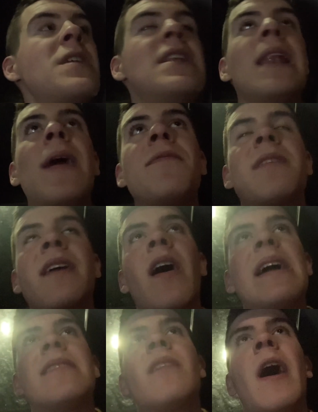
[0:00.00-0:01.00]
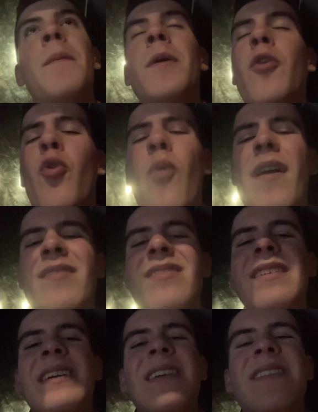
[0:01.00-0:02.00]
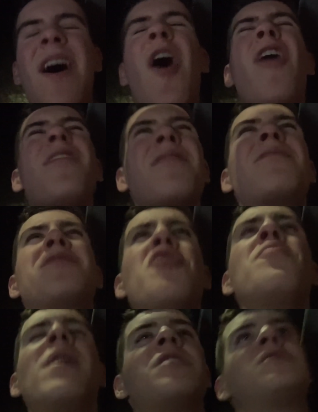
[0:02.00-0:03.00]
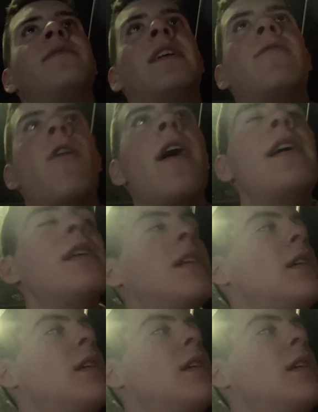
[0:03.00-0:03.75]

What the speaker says: He loves to cut inside, but always asks too much of it, right?